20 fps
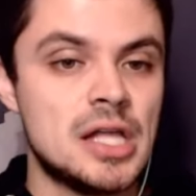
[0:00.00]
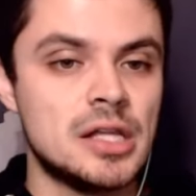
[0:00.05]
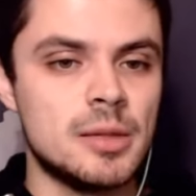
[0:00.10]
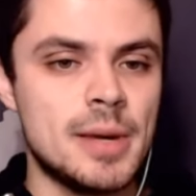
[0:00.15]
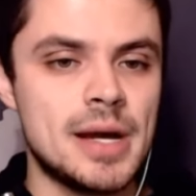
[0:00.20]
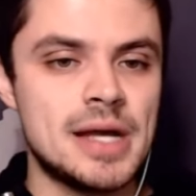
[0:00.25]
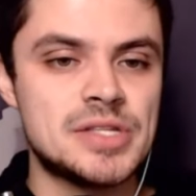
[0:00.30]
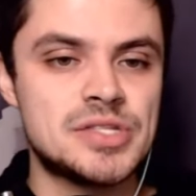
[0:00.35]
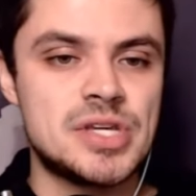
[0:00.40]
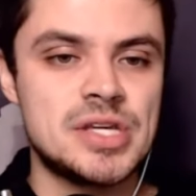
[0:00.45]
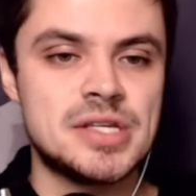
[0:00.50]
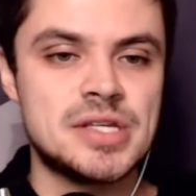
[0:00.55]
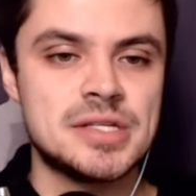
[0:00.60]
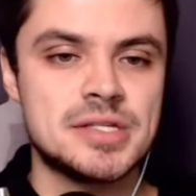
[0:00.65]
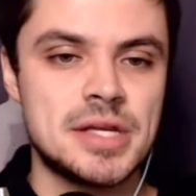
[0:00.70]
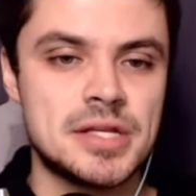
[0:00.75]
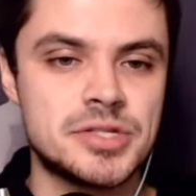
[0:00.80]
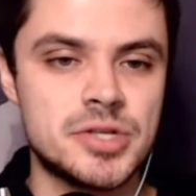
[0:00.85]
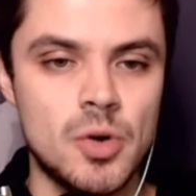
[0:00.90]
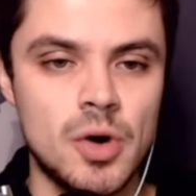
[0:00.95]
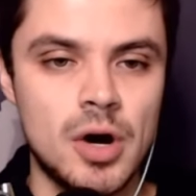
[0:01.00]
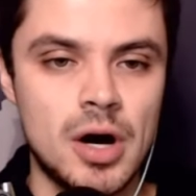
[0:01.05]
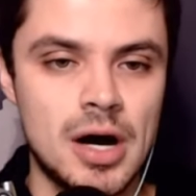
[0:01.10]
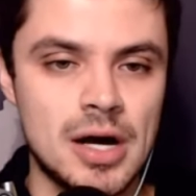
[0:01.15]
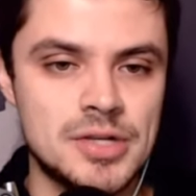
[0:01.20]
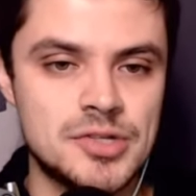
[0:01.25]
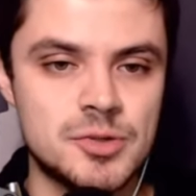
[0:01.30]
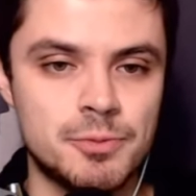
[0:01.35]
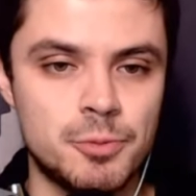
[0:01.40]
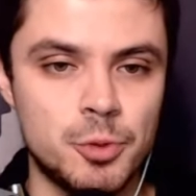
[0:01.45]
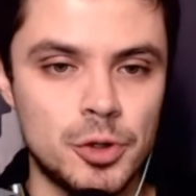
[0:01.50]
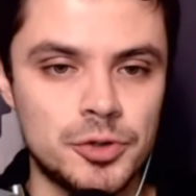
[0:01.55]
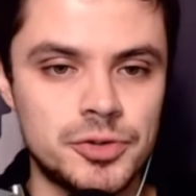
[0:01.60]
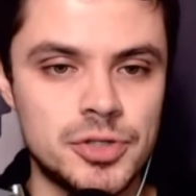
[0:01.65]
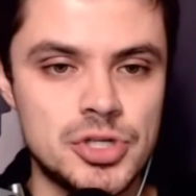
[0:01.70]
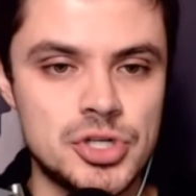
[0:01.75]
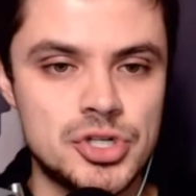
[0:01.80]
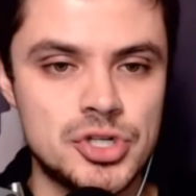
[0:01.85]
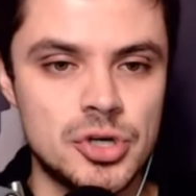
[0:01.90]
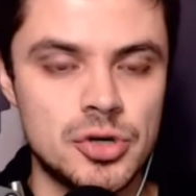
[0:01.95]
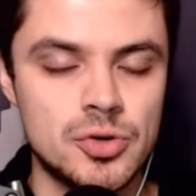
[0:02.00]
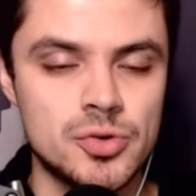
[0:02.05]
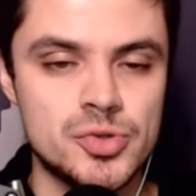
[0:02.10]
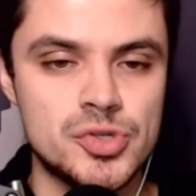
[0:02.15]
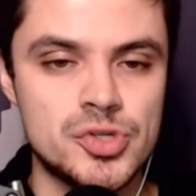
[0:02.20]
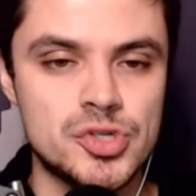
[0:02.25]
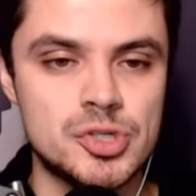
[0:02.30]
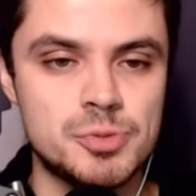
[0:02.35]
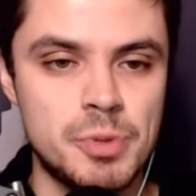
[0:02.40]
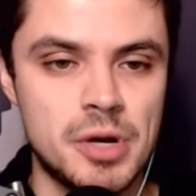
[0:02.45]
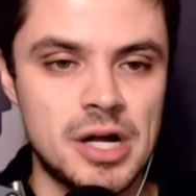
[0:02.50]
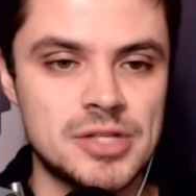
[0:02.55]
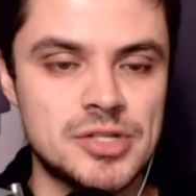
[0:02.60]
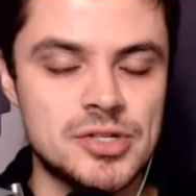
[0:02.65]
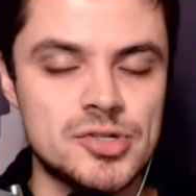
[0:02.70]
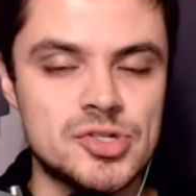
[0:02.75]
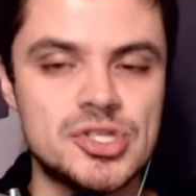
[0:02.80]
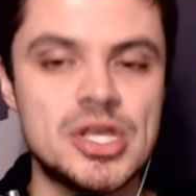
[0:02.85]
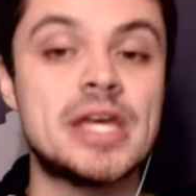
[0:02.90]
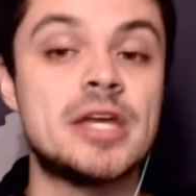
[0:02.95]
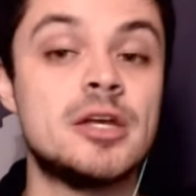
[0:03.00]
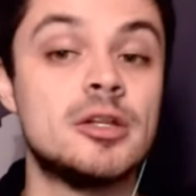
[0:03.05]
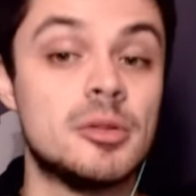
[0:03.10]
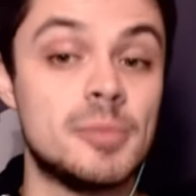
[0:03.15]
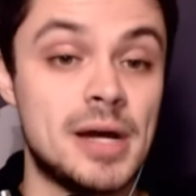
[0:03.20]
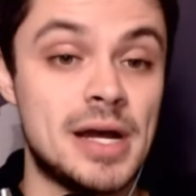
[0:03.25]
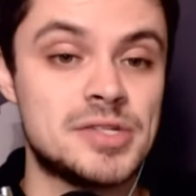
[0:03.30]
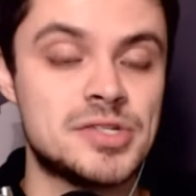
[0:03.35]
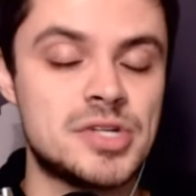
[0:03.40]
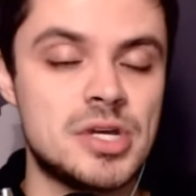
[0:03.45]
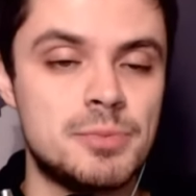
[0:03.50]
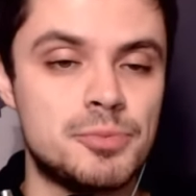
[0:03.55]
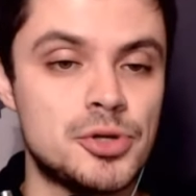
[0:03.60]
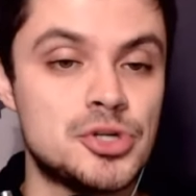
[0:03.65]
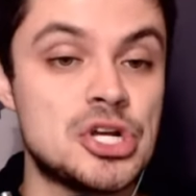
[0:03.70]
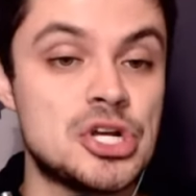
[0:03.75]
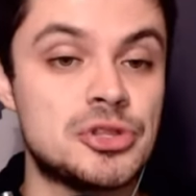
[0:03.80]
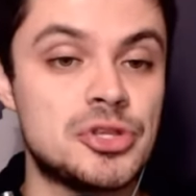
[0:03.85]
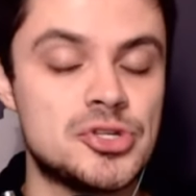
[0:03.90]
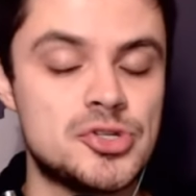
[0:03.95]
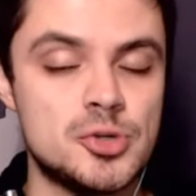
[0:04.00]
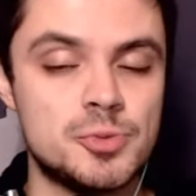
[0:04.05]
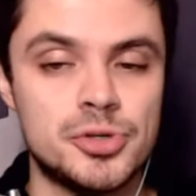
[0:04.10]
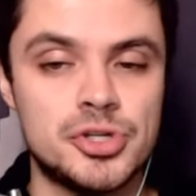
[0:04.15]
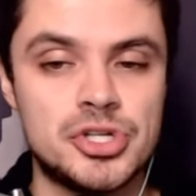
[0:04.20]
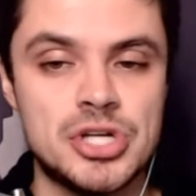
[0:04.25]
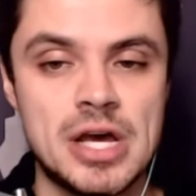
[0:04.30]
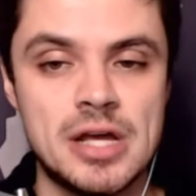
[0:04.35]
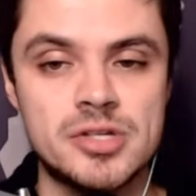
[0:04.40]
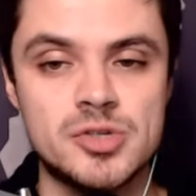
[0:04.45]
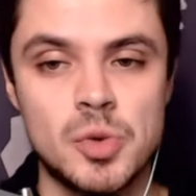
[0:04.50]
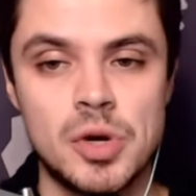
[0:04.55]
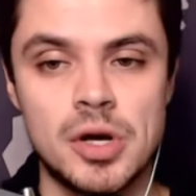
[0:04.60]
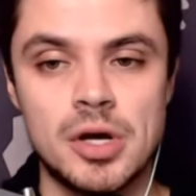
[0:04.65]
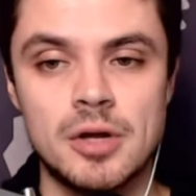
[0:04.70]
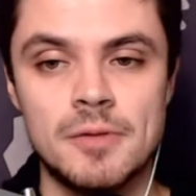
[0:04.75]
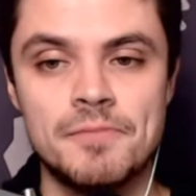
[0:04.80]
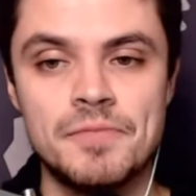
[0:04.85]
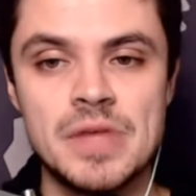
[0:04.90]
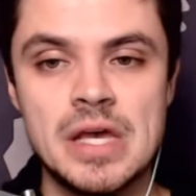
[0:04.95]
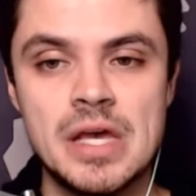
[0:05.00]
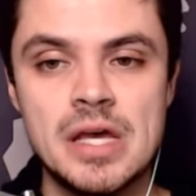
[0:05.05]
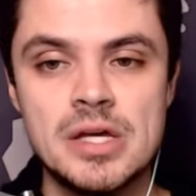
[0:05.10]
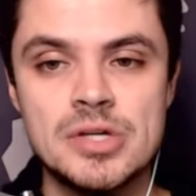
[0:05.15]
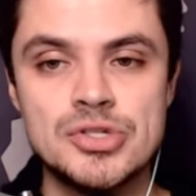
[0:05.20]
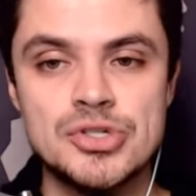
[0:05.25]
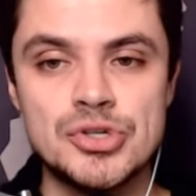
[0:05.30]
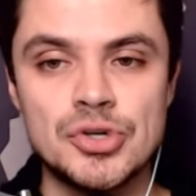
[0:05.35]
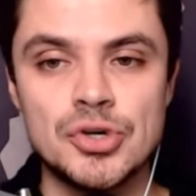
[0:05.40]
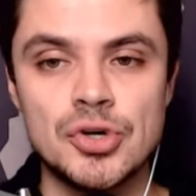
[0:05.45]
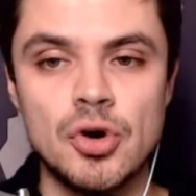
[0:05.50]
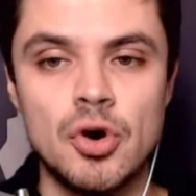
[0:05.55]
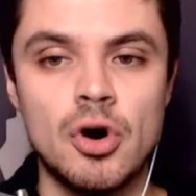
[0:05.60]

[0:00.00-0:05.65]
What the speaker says: Lemansky says, let's go Hawks. Support this show's sponsors. Thank you, Lemansky. Appreciate the super chat as well, sir.